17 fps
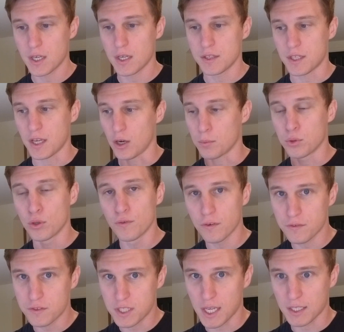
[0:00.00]
They are proof
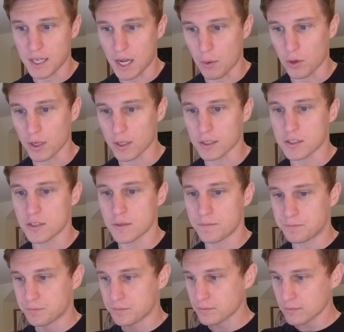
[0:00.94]
of stake networks.
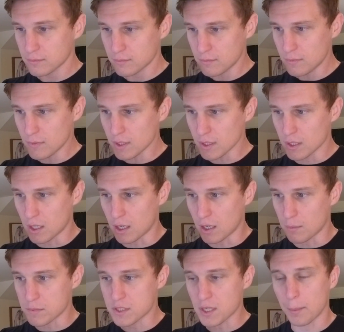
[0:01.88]

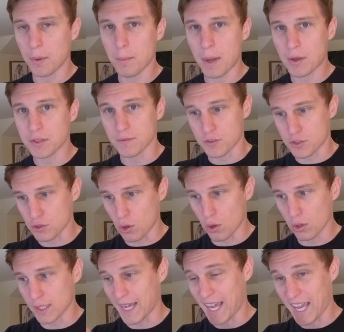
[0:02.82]
Some amount of
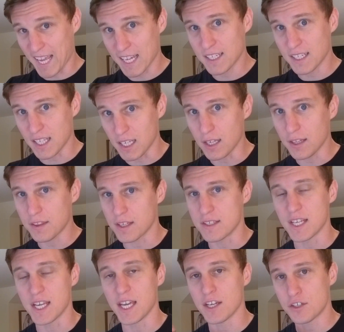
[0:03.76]
SOL and ETH
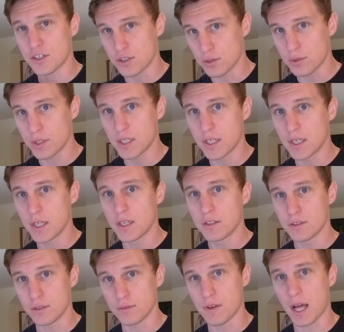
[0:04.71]
is issued
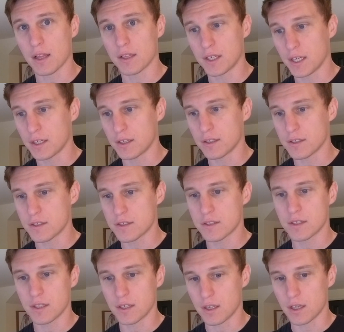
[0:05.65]
to
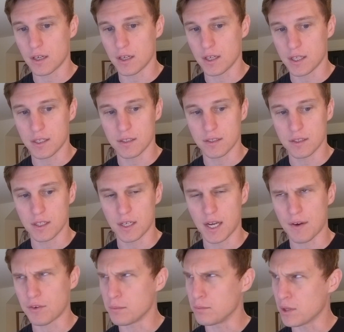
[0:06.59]
validators in
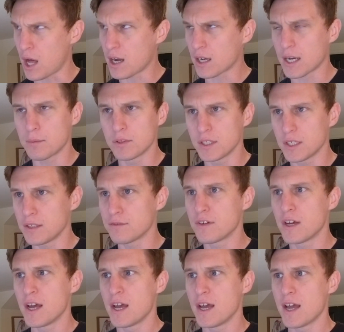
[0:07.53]
every block, I
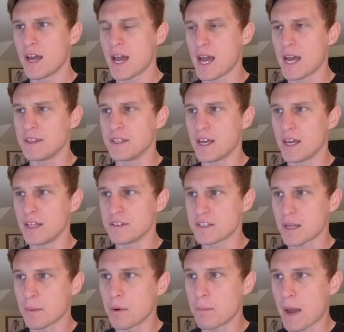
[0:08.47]
believe. And then
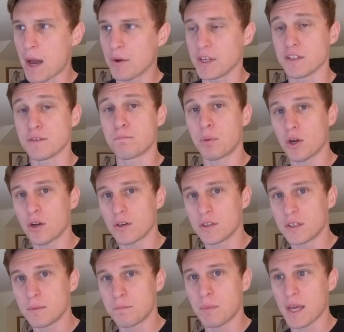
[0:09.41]
some amount is
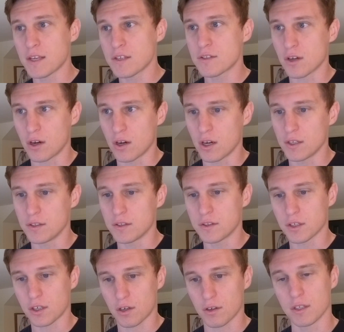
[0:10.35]
burned based on
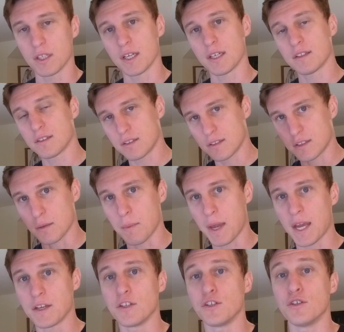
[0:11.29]
the current like
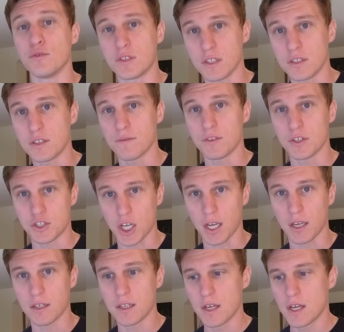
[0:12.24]
demand and usage of the
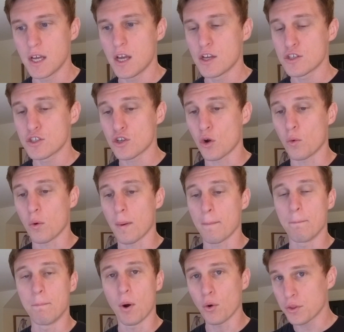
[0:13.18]
chain. So
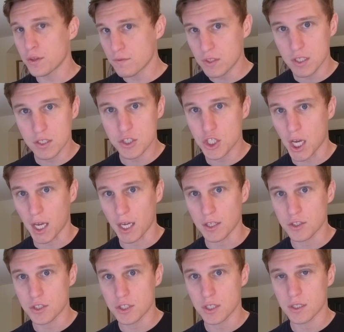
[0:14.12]
both of these
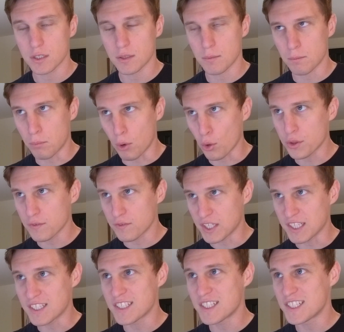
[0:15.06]
chains
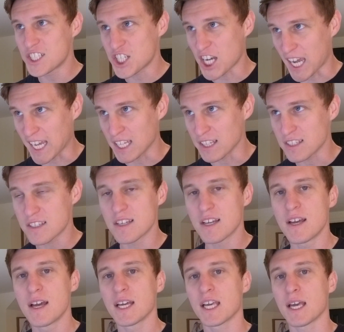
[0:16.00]

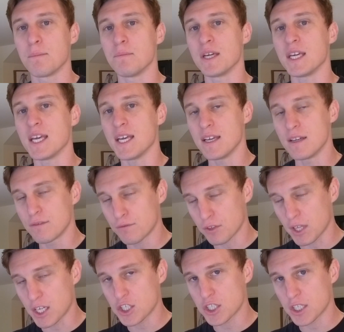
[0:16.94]
can be
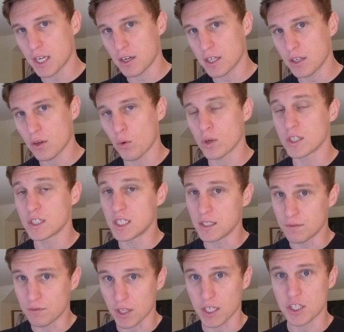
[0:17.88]
inflationary or
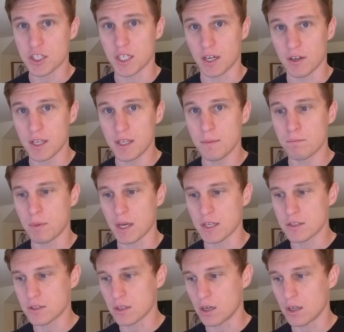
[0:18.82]
deflationary
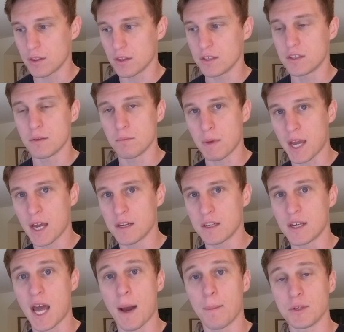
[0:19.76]
based on the demand
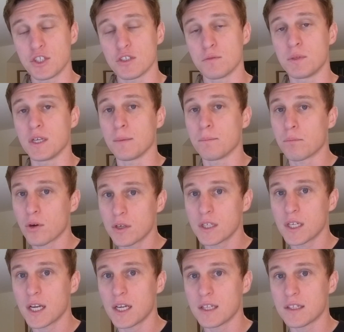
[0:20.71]
and how much is being
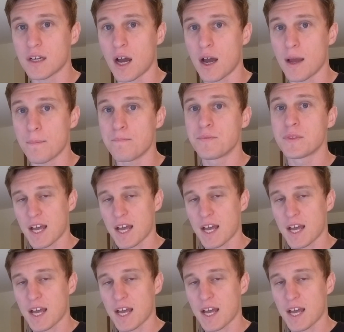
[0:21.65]
burned at any time.